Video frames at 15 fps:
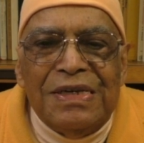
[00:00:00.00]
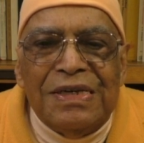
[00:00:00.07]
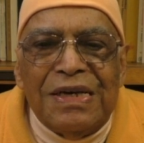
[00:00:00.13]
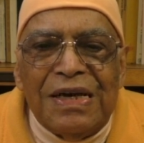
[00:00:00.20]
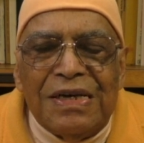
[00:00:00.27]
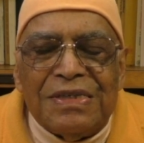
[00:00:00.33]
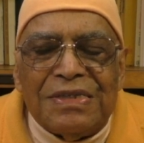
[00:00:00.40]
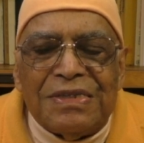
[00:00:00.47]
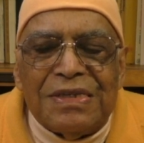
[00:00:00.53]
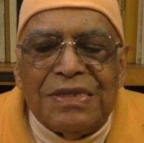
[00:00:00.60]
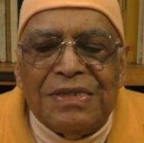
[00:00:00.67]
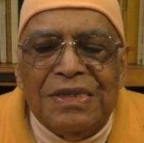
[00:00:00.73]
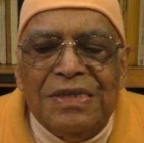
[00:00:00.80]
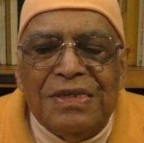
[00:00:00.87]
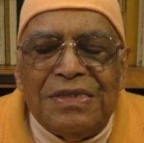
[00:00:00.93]
has
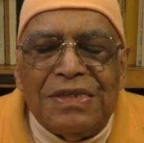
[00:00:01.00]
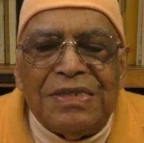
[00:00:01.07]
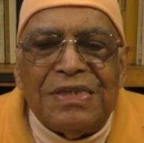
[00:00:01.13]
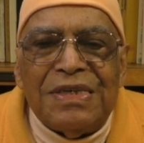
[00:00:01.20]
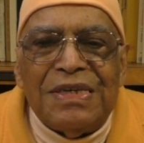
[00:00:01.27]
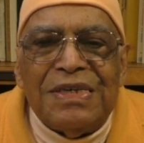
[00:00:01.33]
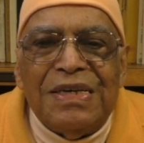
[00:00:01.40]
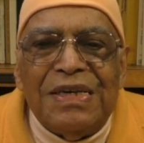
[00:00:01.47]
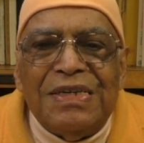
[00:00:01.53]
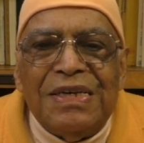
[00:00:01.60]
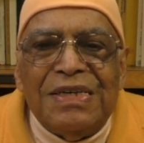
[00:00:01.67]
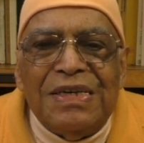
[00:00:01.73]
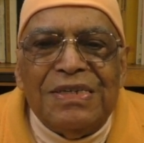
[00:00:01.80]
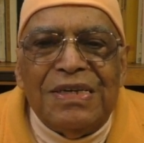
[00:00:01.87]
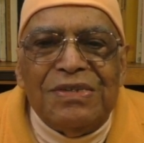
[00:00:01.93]
these
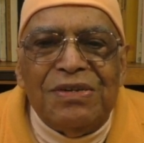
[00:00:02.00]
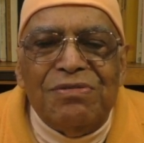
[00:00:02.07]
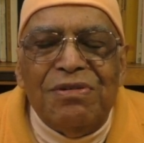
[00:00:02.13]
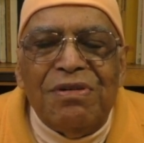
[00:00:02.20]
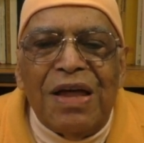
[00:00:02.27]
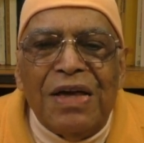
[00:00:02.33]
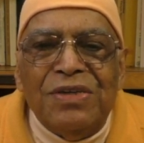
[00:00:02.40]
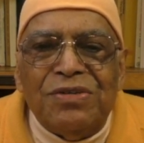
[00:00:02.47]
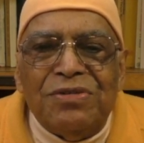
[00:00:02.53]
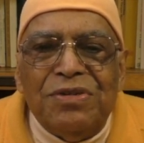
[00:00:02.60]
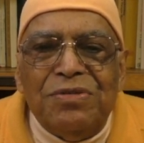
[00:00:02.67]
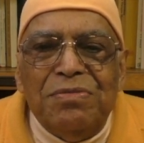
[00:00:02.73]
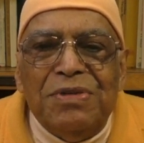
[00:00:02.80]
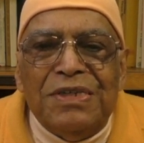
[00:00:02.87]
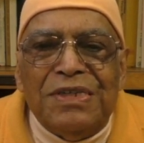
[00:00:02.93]
two lines,
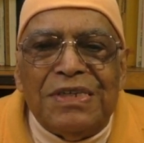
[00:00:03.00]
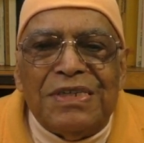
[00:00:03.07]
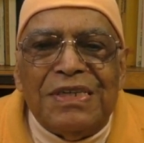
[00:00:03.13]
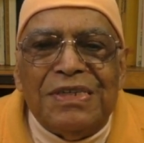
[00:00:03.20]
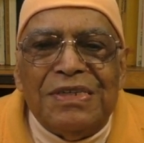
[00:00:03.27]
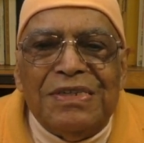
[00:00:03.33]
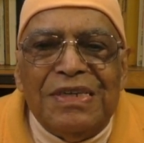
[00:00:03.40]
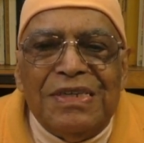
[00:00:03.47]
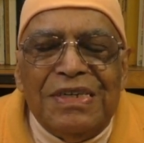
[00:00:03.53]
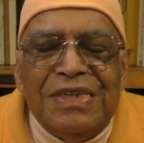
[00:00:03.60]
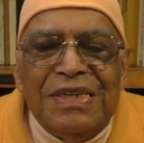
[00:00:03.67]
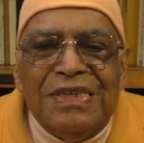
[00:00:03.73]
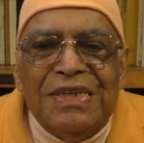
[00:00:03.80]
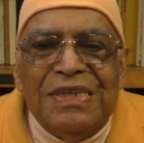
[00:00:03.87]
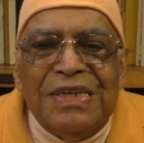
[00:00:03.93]
which means,
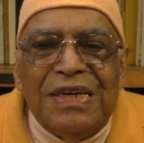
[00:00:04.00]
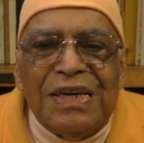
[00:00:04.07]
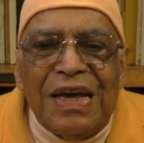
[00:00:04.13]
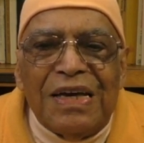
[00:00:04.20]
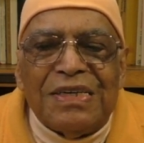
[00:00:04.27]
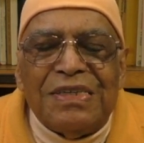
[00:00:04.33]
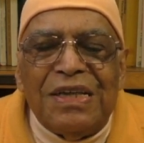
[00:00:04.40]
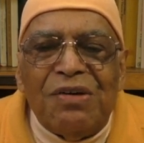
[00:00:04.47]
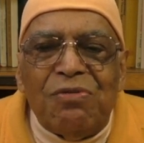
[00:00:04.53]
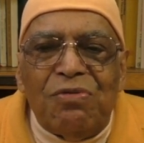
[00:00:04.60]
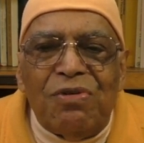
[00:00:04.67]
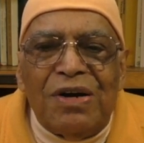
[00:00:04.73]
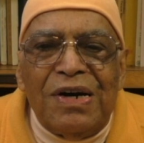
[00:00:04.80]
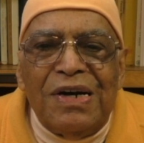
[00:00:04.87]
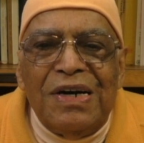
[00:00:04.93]
has the
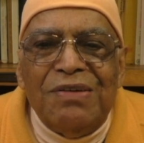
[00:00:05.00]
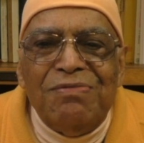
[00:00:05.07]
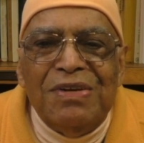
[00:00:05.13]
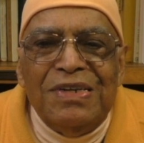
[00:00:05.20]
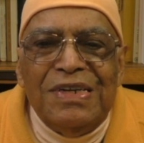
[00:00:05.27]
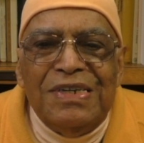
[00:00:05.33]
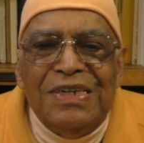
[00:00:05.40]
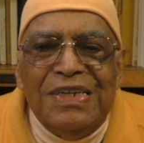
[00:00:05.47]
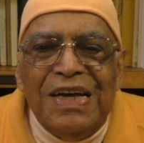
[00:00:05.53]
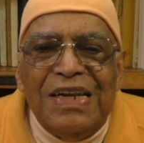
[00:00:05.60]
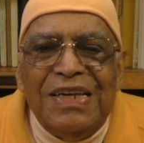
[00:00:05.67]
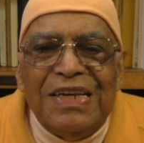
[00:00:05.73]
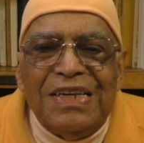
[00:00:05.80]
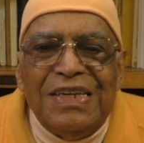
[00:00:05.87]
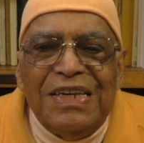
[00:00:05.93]
world been
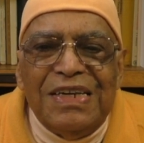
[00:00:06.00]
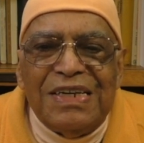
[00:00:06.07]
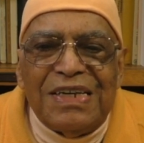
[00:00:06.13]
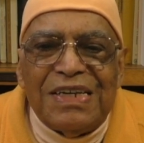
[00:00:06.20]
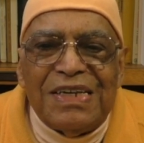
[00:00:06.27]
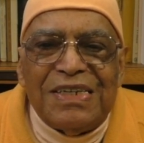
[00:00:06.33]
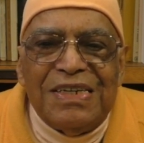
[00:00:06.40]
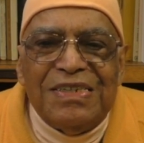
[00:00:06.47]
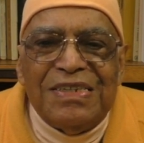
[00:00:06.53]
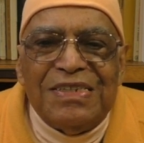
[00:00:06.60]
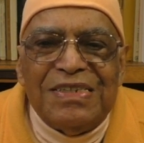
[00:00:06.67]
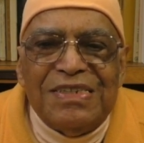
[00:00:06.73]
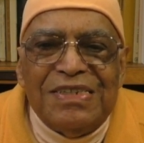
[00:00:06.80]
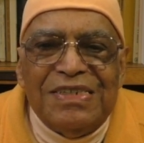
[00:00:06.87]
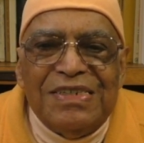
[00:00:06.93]
really created?
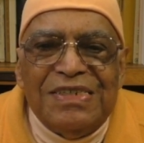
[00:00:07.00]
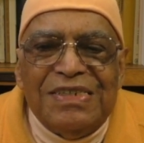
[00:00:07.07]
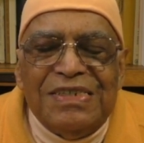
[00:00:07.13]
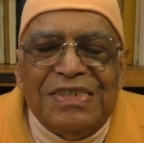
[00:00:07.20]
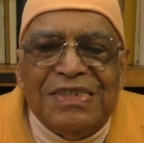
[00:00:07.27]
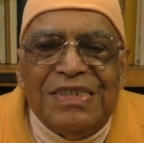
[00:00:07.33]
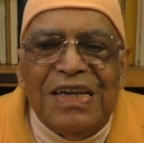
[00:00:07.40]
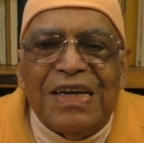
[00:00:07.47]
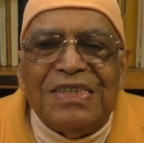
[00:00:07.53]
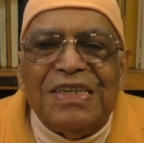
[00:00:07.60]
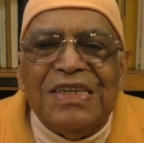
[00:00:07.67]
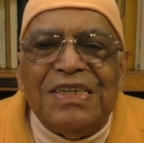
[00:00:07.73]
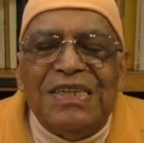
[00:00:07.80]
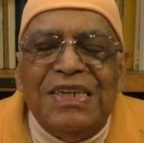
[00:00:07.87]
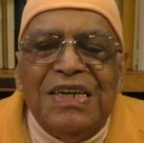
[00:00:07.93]
Does
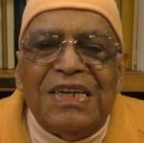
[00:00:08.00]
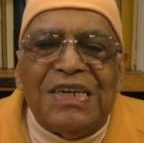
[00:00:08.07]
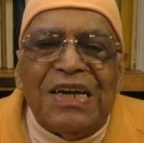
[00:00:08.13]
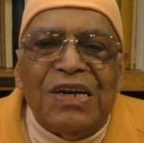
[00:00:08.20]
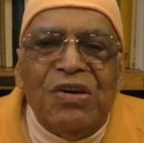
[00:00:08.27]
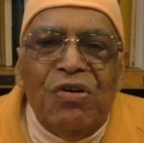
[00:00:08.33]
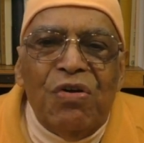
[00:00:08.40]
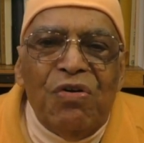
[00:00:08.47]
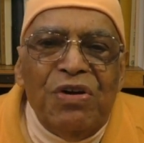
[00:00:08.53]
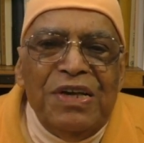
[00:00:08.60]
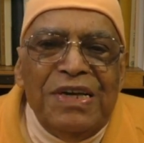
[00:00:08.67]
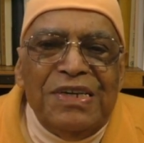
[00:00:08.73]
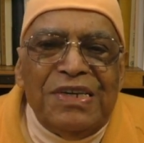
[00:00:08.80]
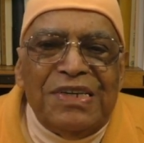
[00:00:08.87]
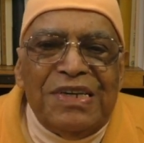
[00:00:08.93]
the Creator know
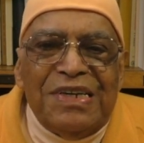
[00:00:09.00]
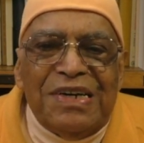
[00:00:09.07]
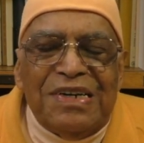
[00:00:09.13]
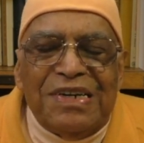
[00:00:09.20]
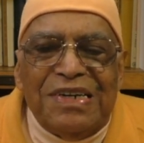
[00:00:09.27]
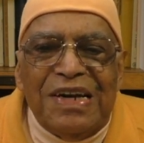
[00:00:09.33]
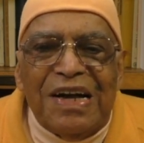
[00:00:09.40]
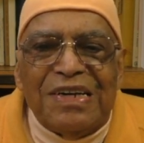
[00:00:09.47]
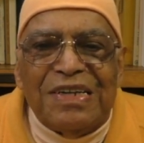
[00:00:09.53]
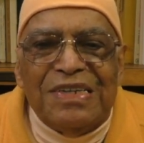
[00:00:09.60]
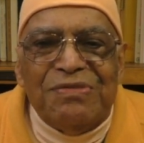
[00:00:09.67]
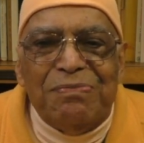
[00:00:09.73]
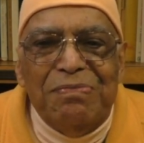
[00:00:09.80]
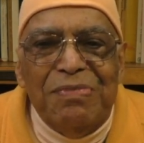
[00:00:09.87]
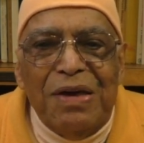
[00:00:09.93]
it, or
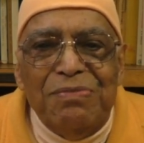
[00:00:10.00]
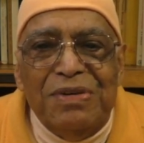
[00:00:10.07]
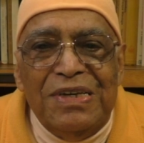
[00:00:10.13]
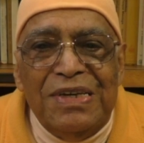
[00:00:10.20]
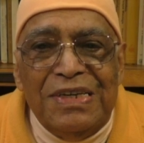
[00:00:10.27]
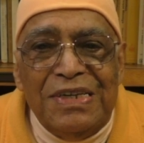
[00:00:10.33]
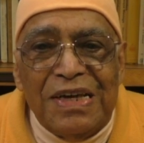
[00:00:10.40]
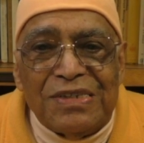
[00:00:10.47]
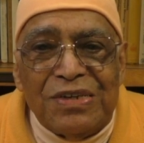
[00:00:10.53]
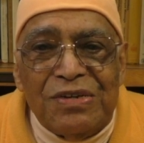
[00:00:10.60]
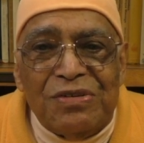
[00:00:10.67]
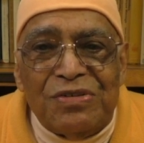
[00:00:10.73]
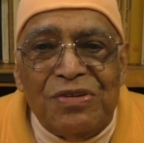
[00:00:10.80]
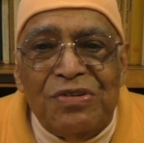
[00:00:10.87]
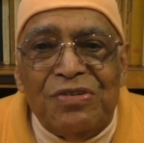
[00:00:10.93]
does? Maybe he does
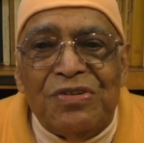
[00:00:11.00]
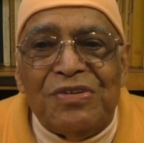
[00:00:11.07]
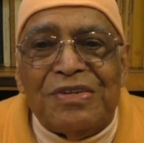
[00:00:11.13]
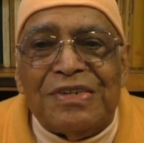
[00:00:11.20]
not know.